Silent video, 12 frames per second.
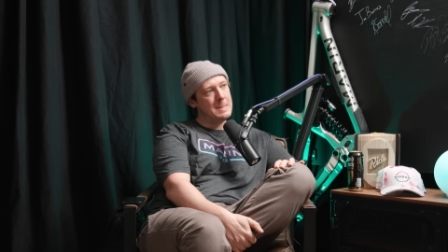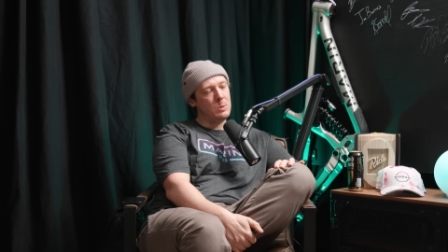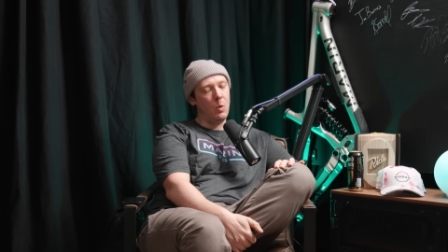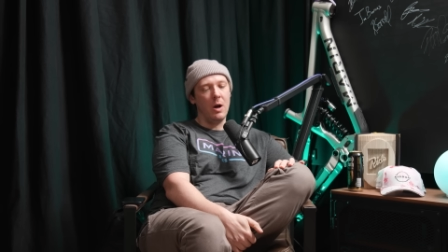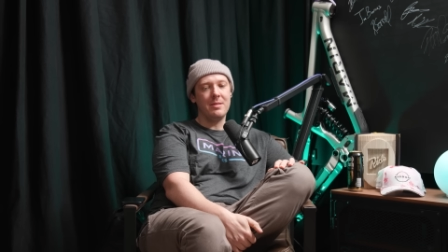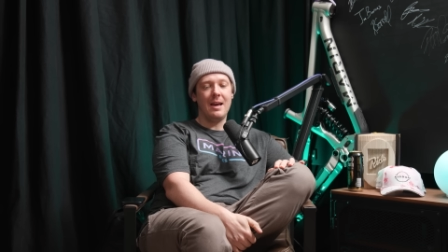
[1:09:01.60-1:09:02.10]

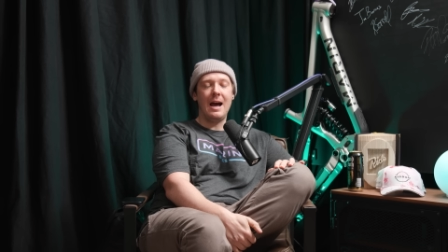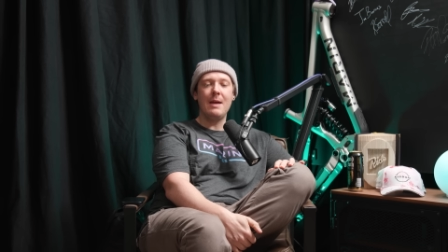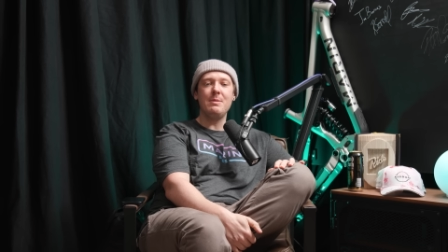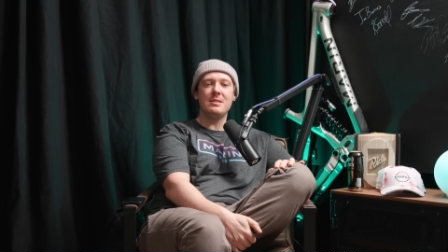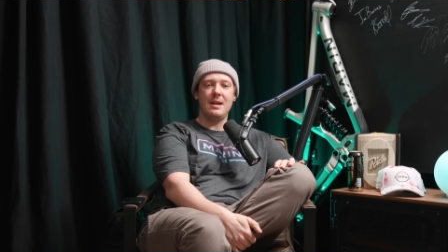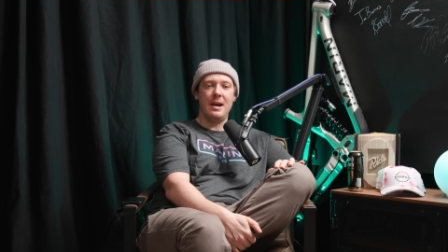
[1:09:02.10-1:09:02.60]
What a
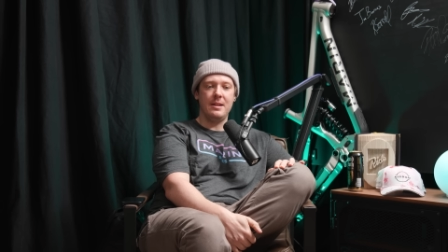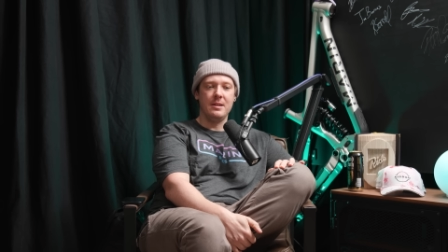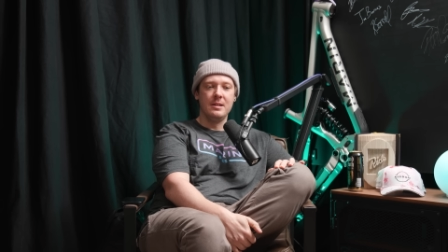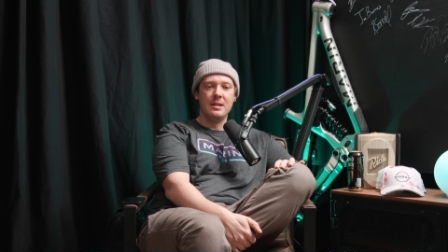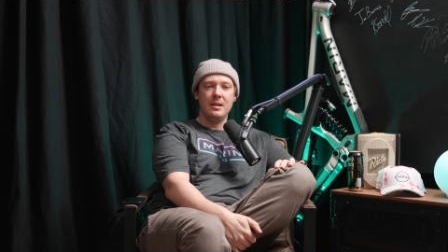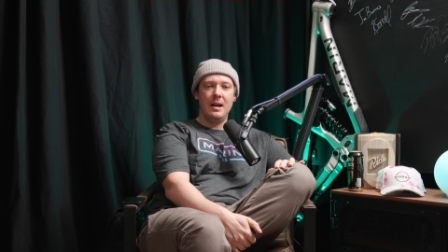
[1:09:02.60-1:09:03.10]
time he's had.
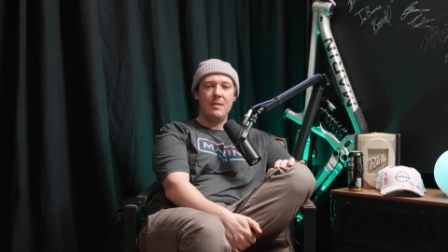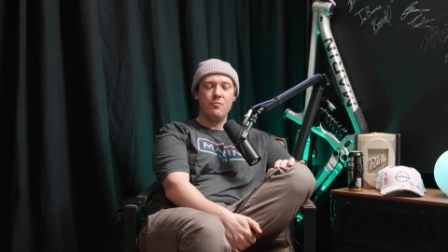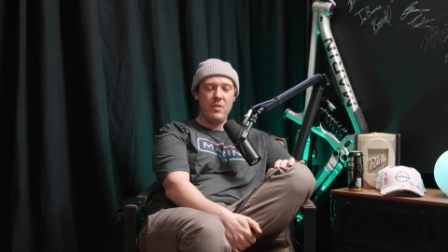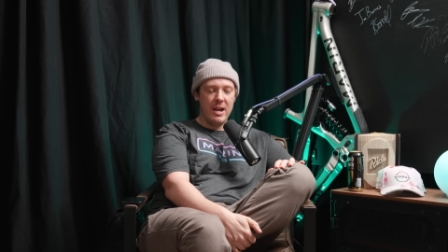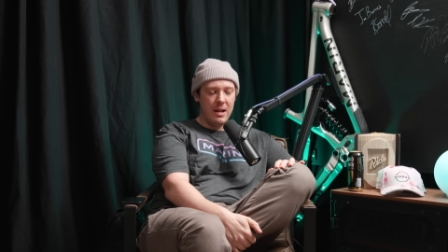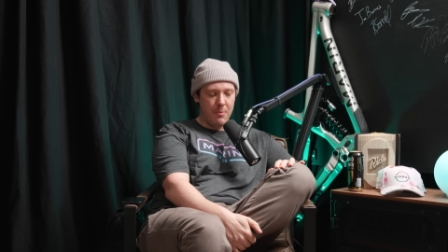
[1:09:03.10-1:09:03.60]

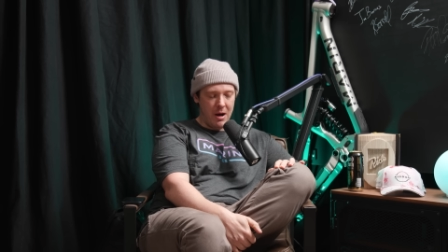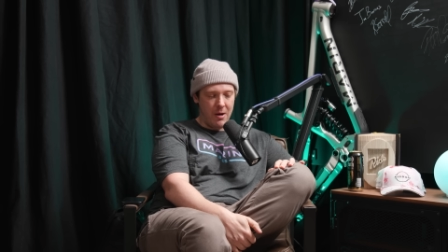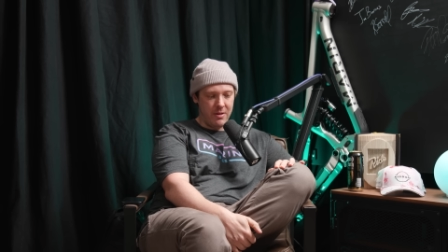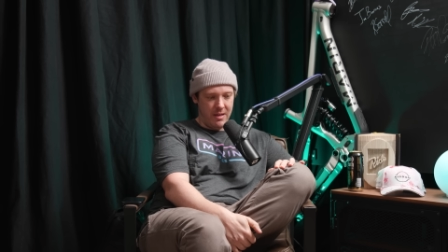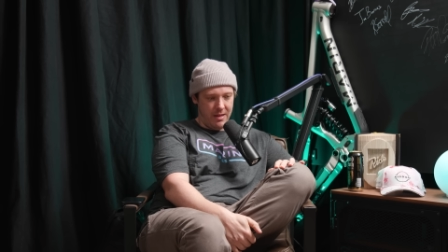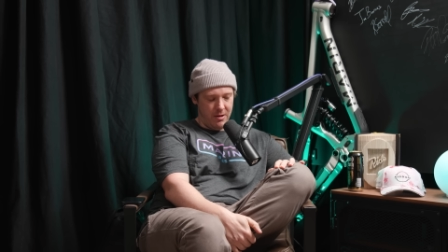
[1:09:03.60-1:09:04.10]
Really
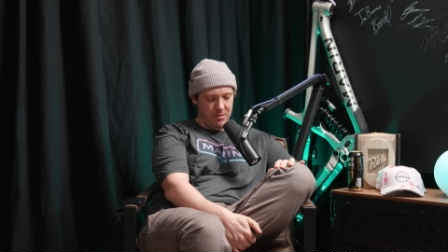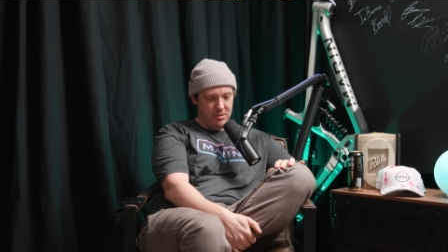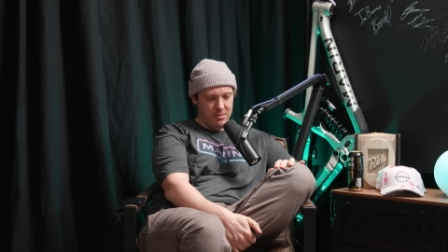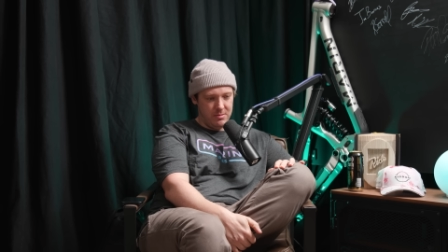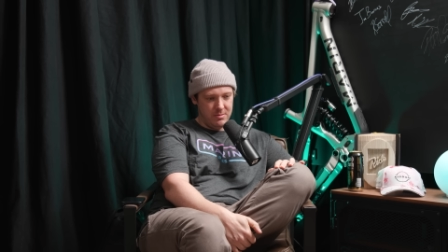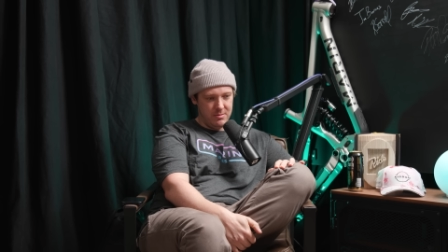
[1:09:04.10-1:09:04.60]
proud of that, though.
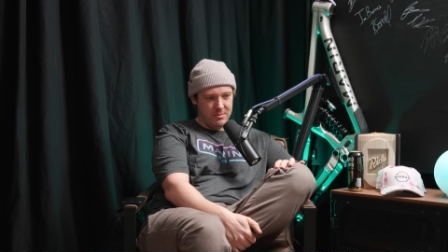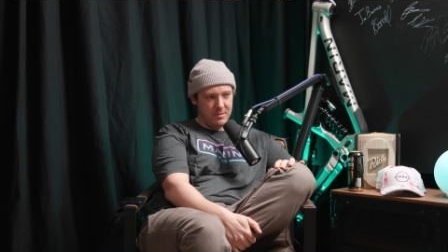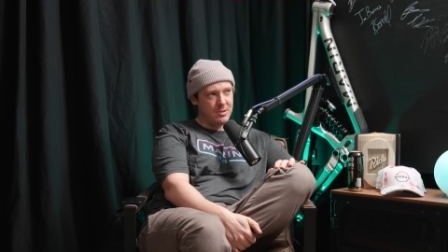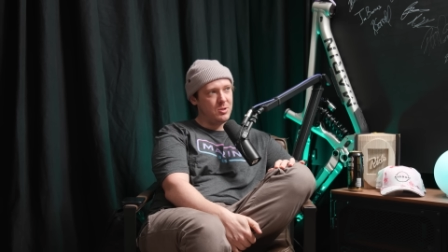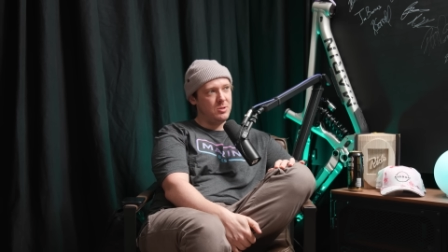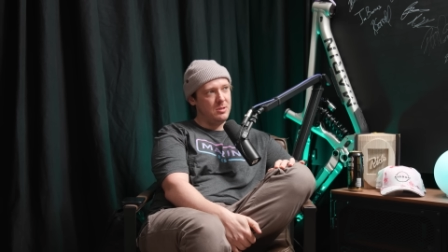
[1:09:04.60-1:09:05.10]

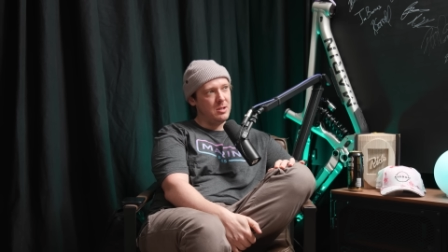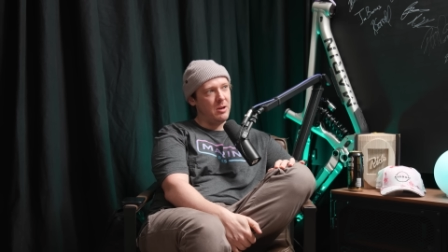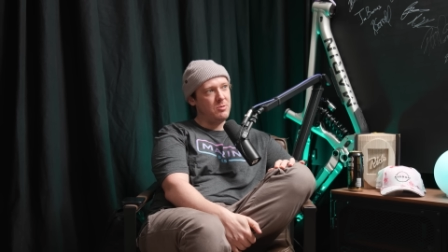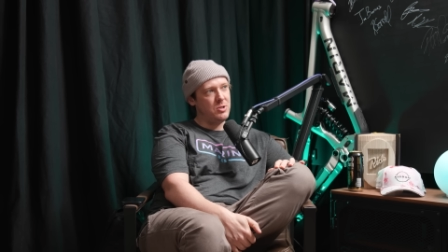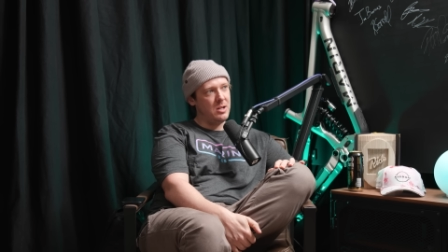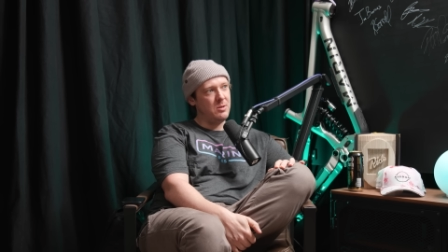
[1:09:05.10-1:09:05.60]

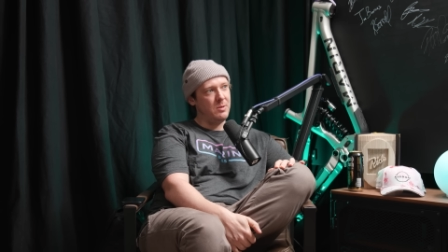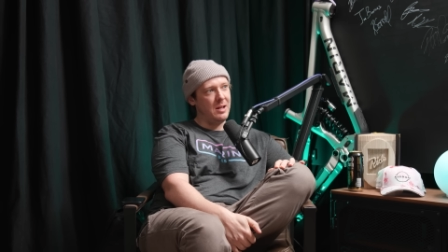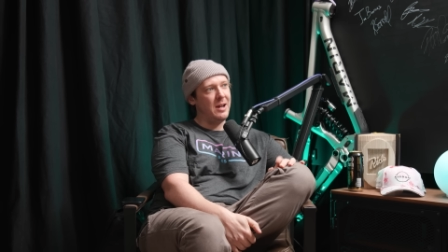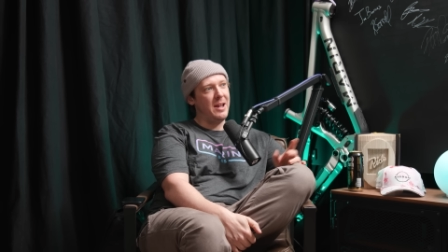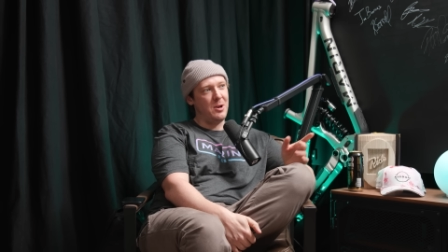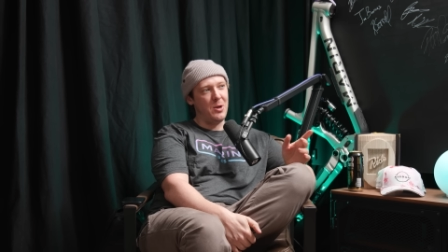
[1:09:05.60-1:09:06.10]
Genuinely,
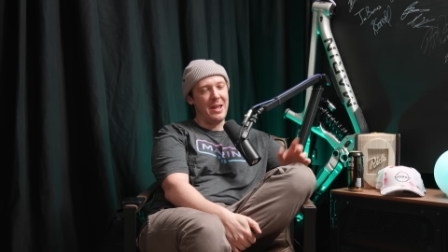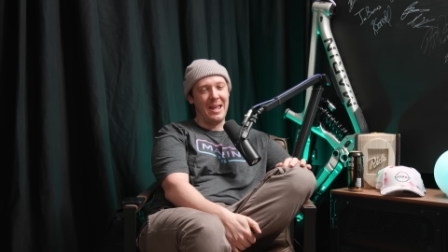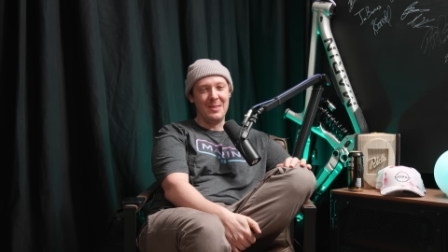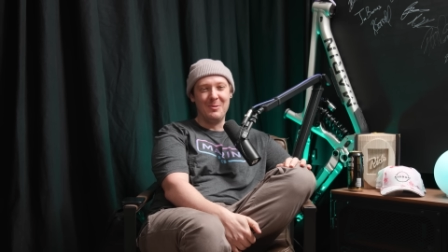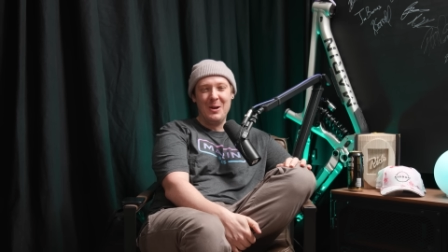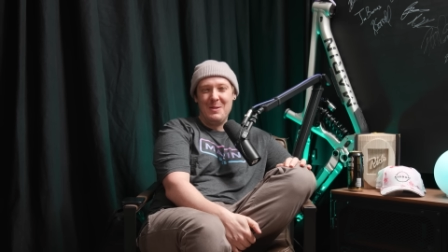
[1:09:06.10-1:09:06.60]
I know you
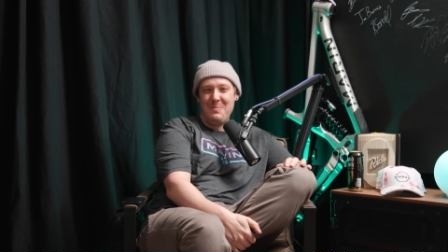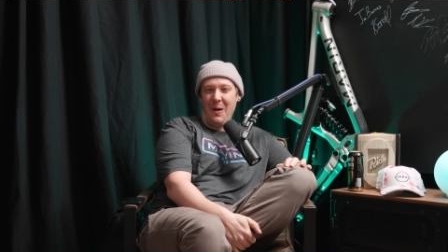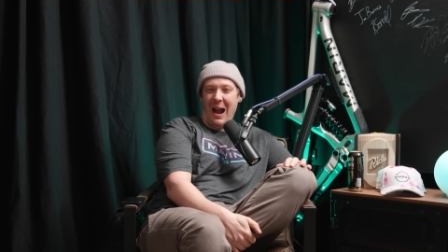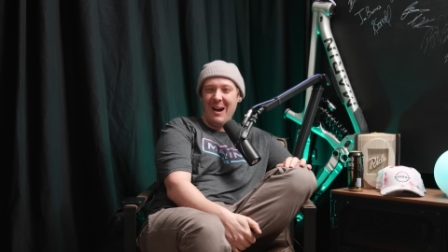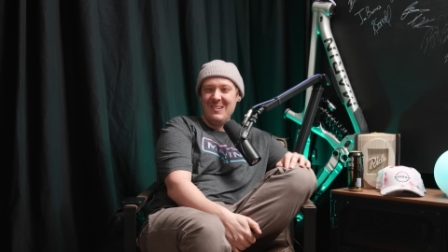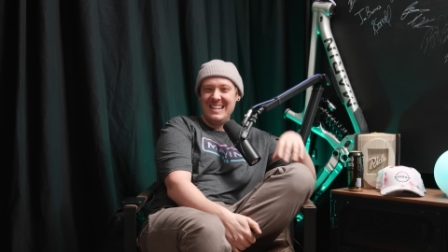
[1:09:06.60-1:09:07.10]
hate the word
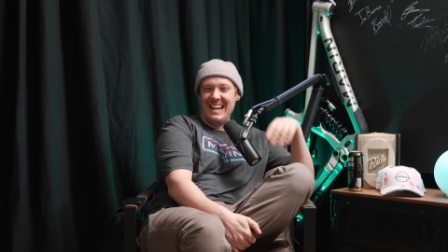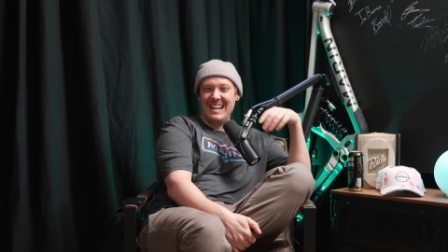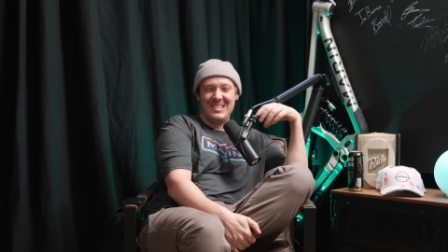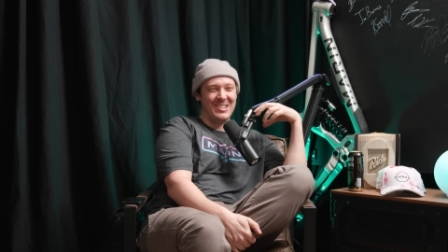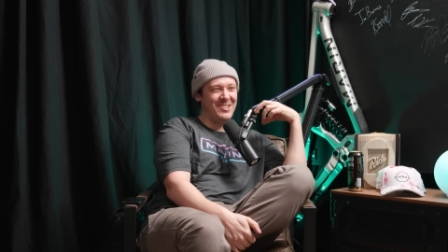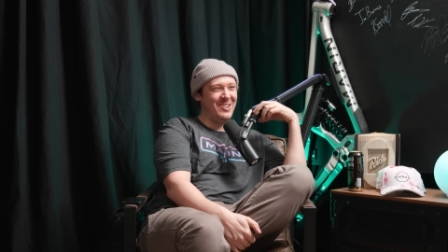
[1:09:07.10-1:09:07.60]
proud. I
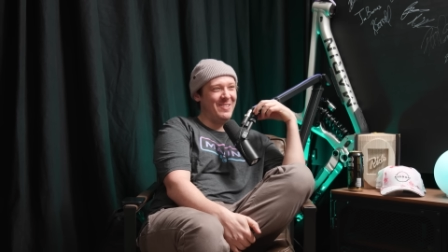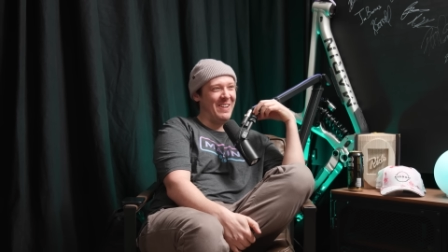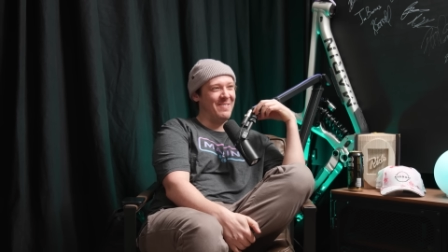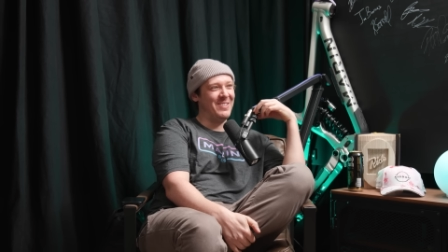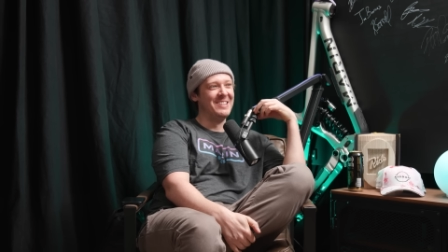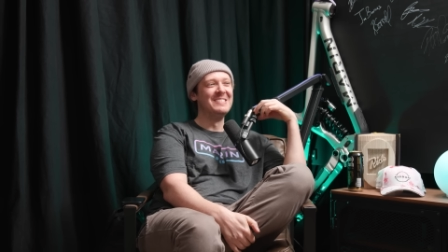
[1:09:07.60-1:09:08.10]
just
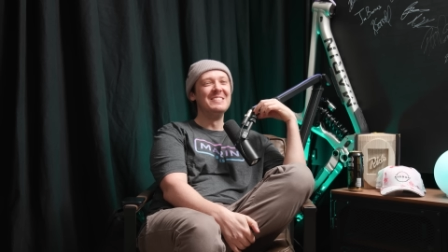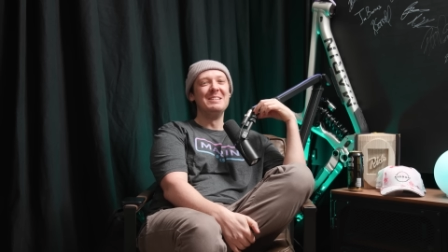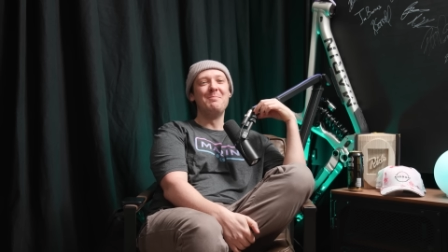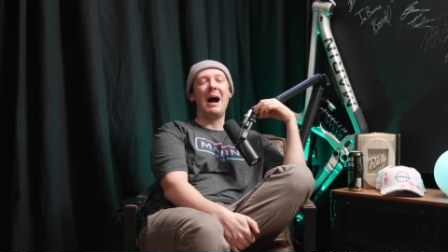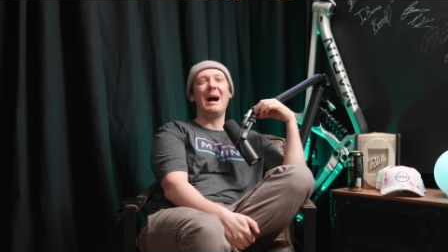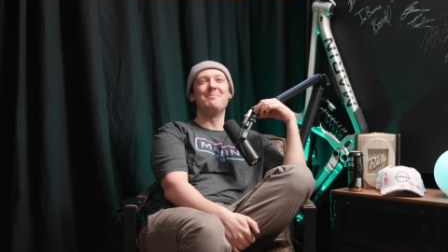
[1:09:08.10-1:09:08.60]
remember.
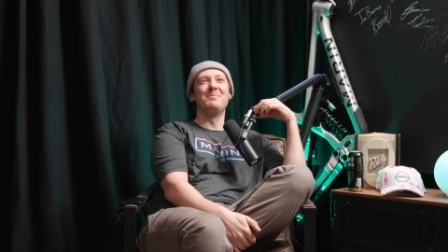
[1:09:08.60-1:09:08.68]
But